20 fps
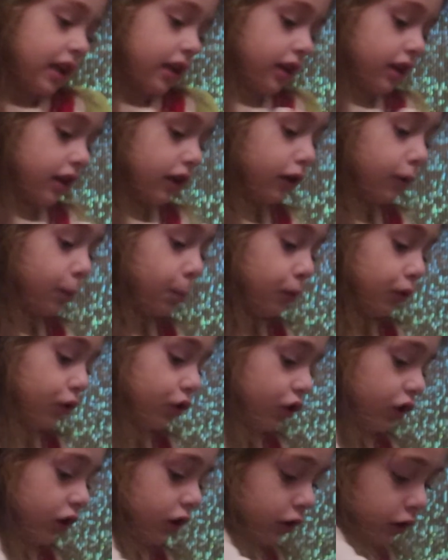Let's
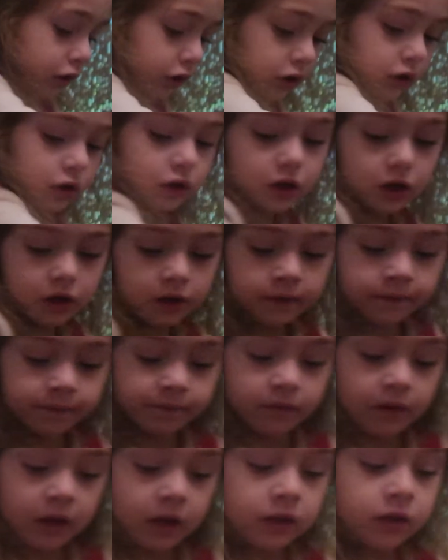put it here.
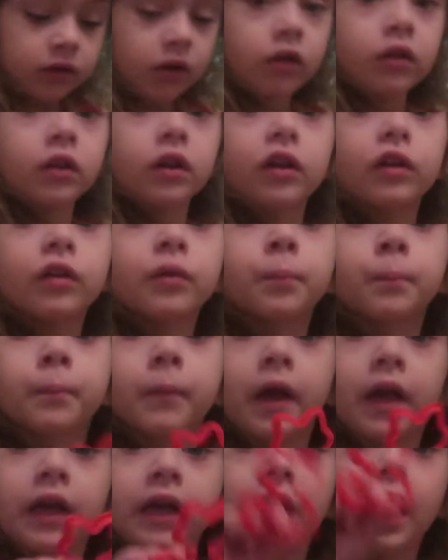Now let's
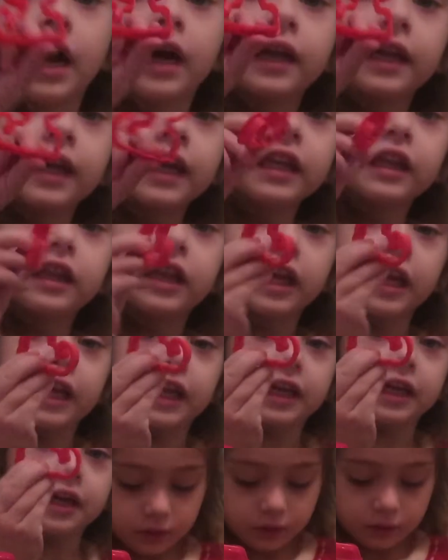make a kitty.
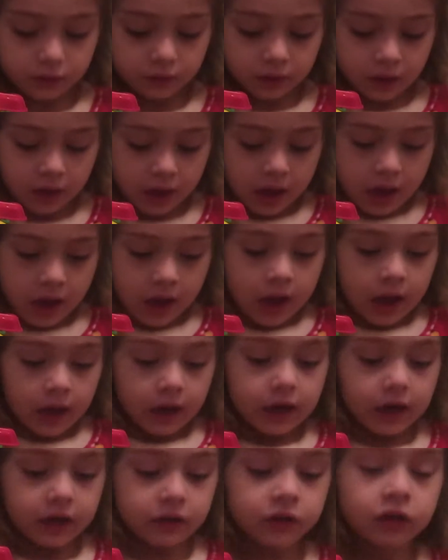
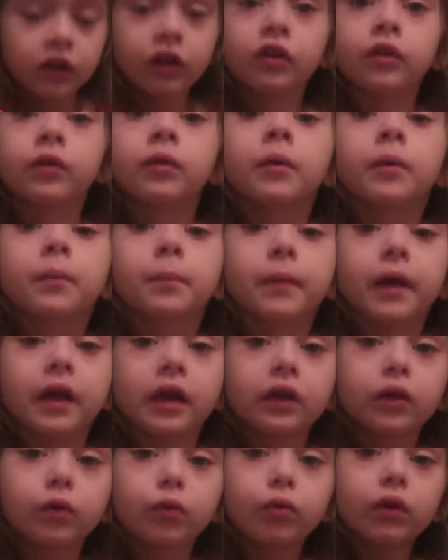Guys, let's make
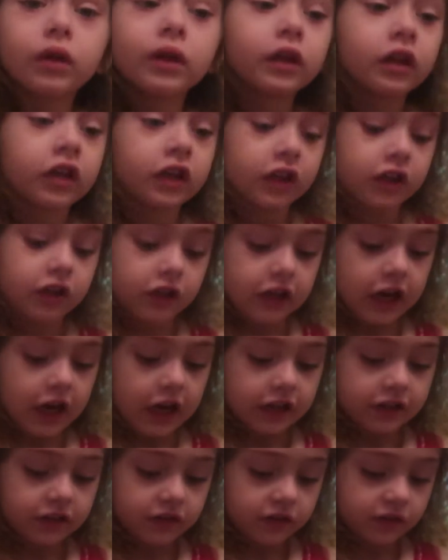green kitty,
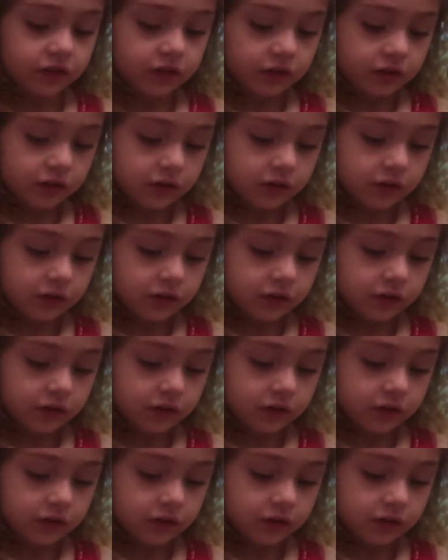guys.